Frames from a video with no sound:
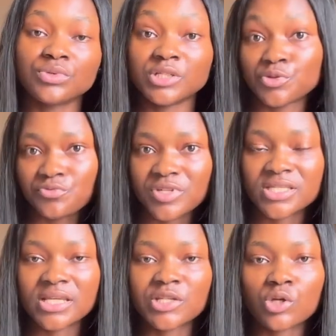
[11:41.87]
little
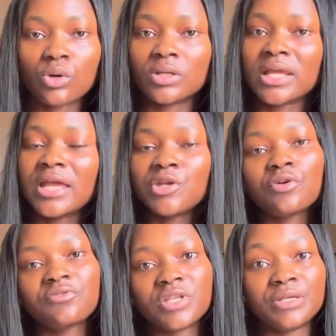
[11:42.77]
research on any
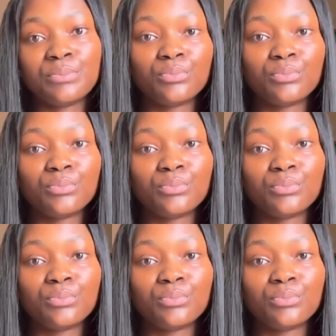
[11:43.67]
of the